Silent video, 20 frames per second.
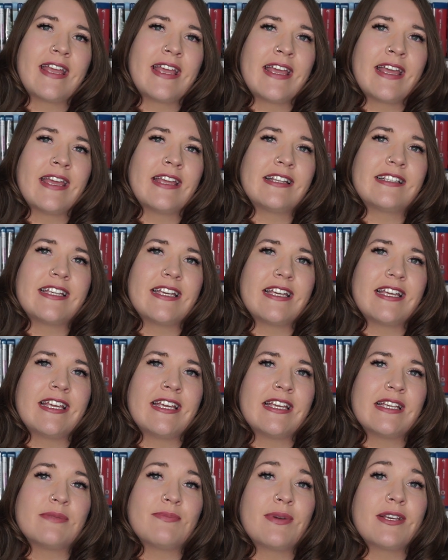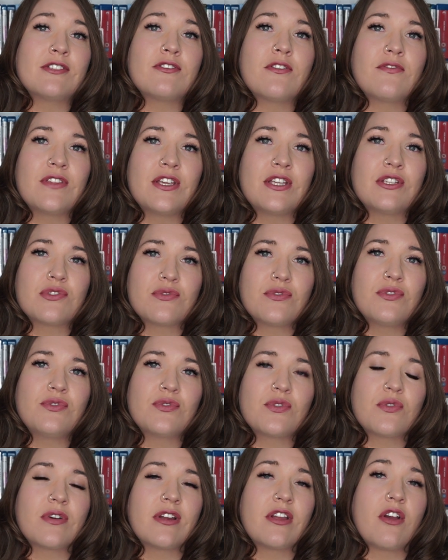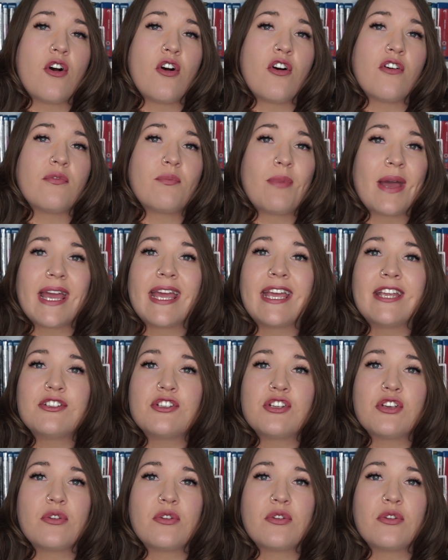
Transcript: It is based off the true story of Paige,